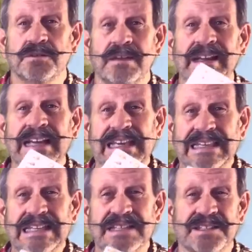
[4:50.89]
So I like
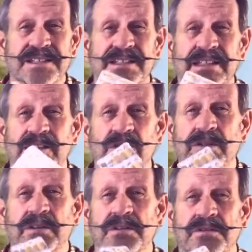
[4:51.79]
these, these little
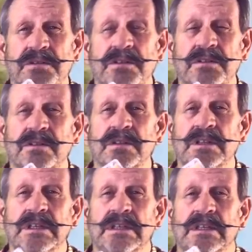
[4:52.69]
odor control
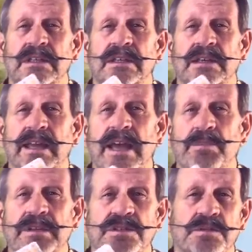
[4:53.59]
uh,
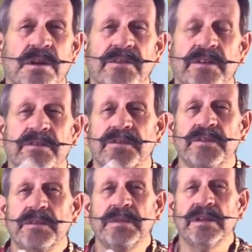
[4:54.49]
caplets,
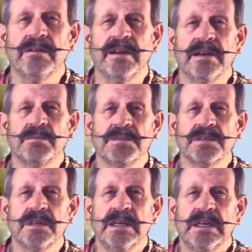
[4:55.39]
1250 milligrams